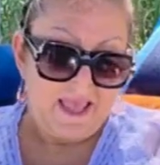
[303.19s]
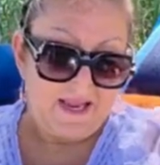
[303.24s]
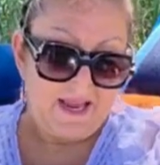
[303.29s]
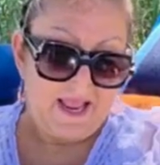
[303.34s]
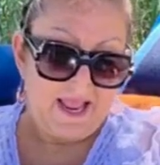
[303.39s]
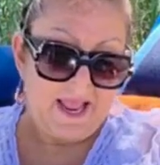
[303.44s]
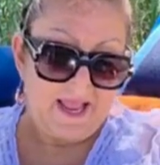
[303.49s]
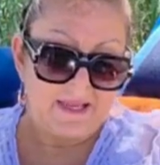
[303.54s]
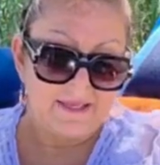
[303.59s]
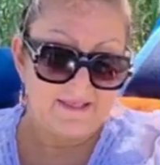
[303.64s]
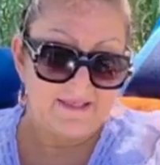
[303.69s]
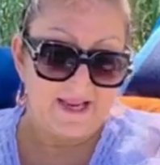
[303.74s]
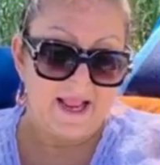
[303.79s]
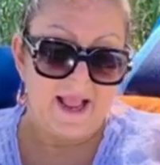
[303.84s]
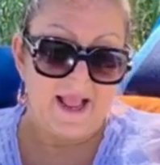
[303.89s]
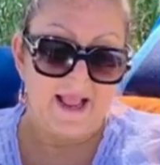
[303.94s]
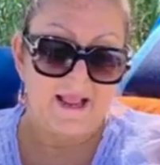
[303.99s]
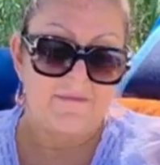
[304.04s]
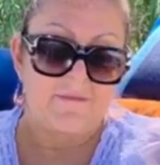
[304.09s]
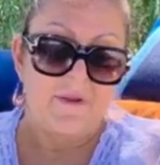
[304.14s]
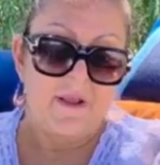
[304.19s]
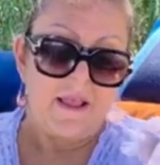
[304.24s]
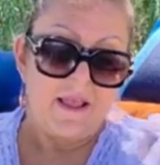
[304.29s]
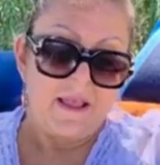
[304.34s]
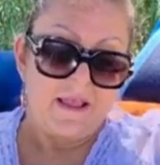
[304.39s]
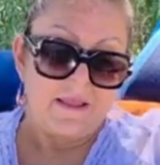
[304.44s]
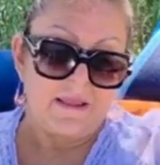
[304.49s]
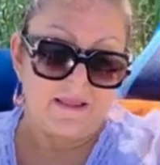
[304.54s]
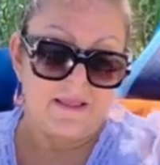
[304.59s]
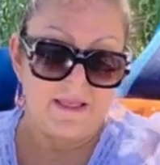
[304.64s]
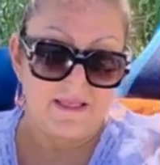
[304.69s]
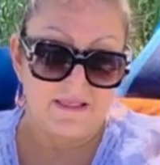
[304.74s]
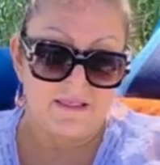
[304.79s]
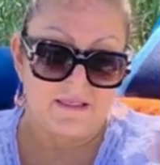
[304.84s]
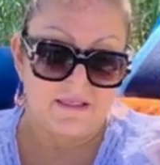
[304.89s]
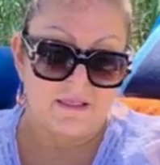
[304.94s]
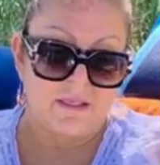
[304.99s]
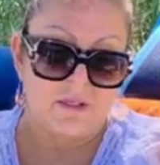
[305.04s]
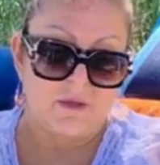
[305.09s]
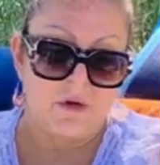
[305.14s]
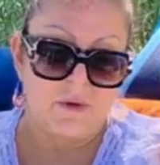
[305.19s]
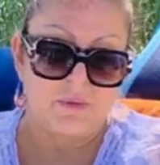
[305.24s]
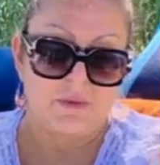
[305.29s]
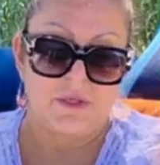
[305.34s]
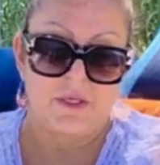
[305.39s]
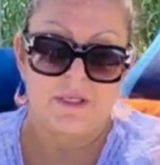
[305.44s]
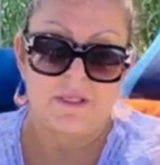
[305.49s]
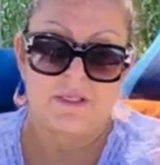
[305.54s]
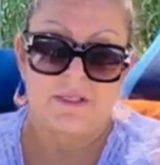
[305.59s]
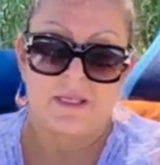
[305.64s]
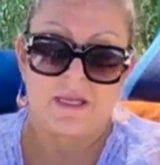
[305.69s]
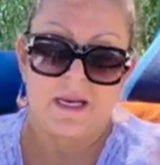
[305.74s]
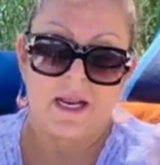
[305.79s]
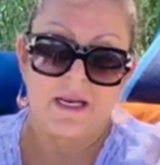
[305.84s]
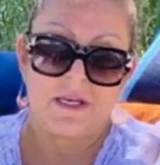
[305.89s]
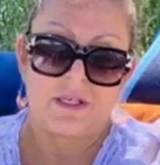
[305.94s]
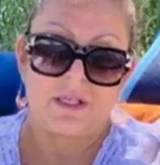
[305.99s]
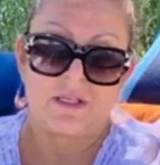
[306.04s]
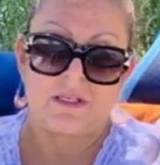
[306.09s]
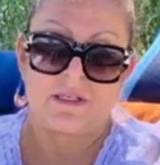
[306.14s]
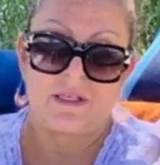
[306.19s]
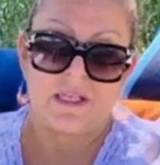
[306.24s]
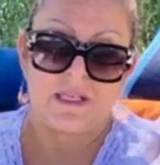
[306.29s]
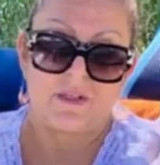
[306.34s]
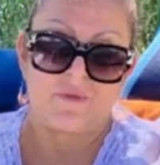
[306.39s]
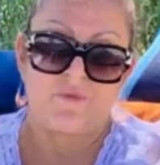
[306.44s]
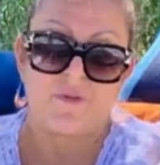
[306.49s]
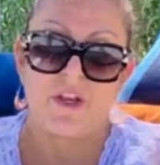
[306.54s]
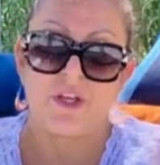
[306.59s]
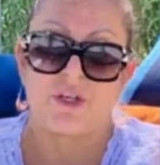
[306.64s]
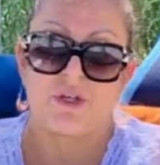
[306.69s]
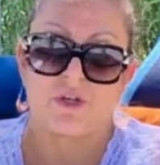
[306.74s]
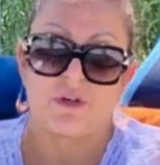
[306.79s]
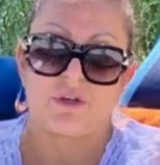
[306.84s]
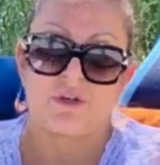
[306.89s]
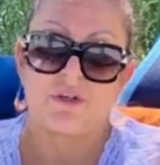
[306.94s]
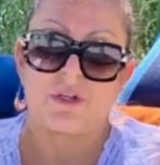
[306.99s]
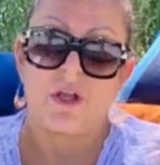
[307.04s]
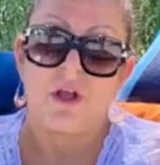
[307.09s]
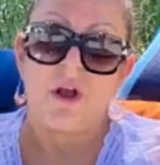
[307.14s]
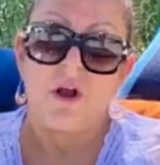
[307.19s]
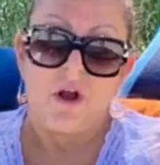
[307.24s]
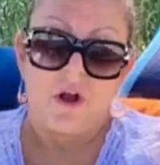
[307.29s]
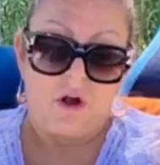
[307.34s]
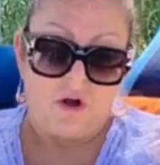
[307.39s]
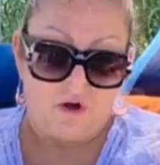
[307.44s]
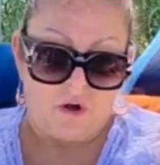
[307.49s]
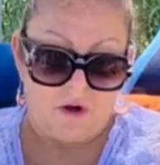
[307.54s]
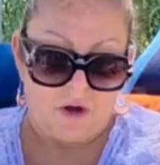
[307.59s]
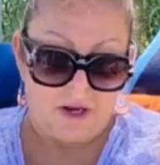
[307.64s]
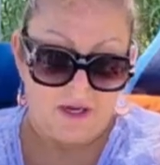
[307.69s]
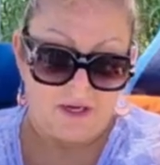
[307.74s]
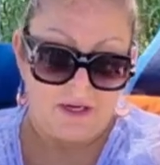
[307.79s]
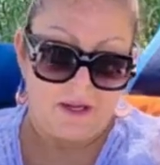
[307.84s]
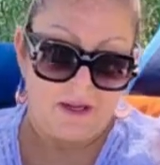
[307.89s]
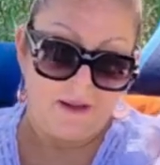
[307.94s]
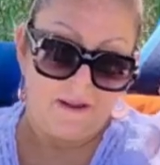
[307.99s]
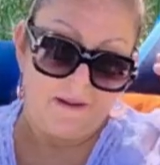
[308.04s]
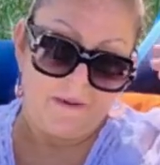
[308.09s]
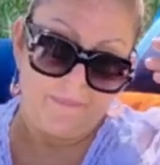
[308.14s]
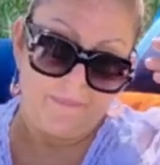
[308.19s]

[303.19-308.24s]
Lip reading: And it has to have these descriptions that these features on